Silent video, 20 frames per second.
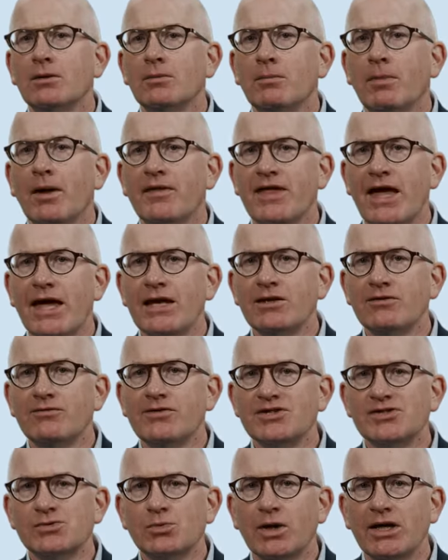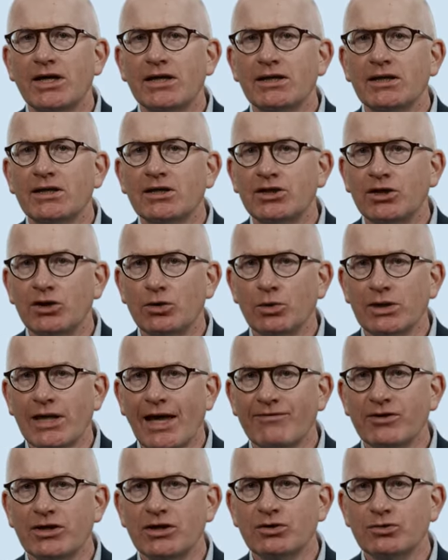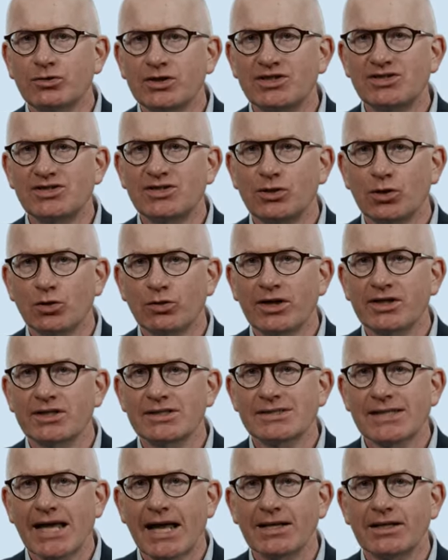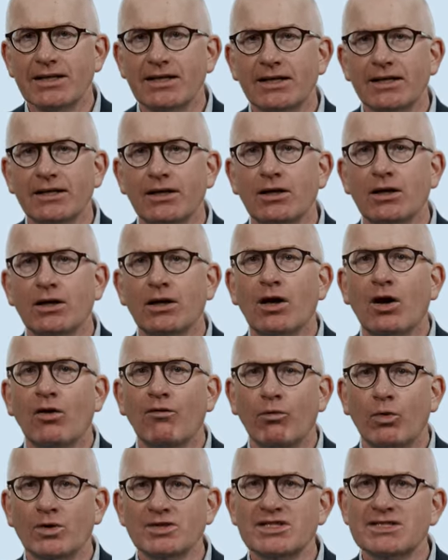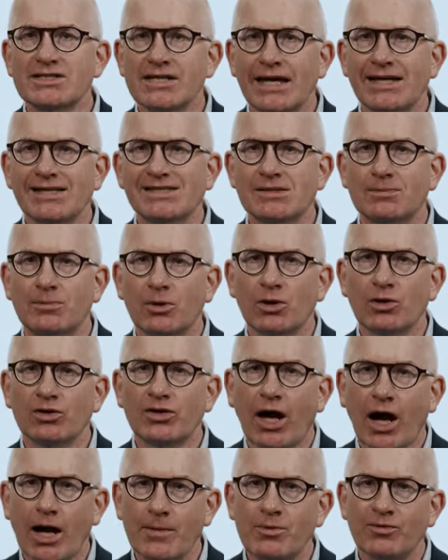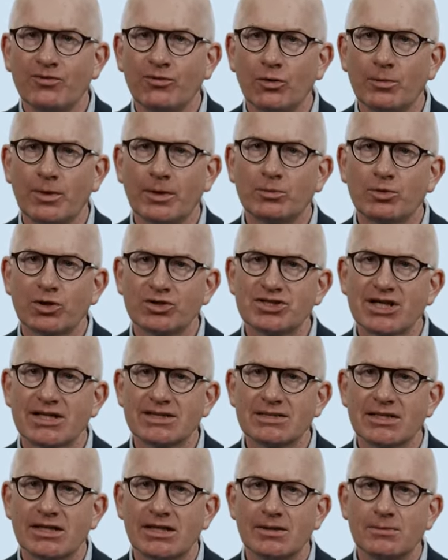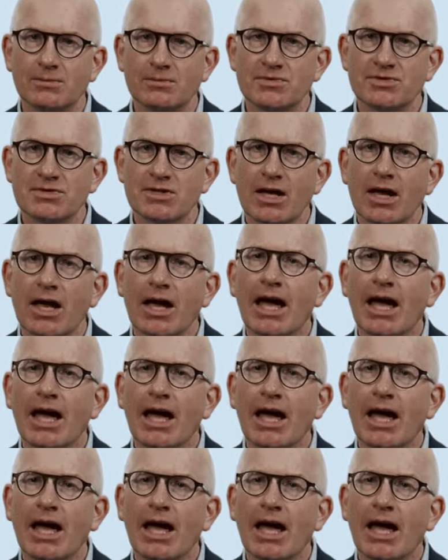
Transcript: By the end of this week, you will have increased your understanding of what it takes to build high-performing project teams